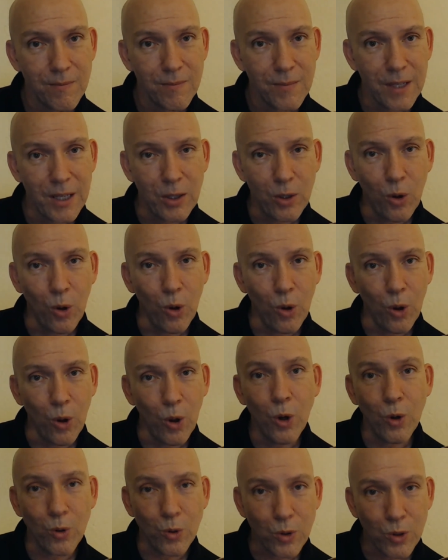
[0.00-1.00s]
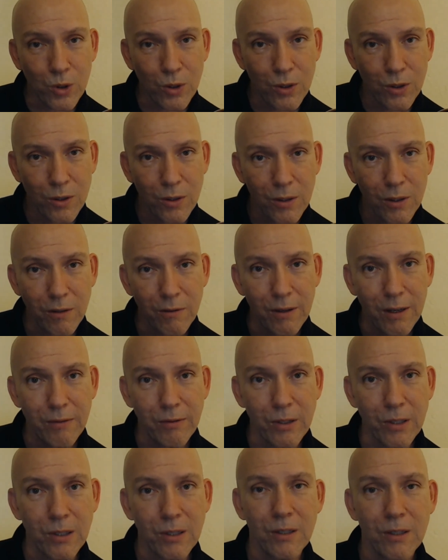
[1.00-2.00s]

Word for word: and the whole host of heaven?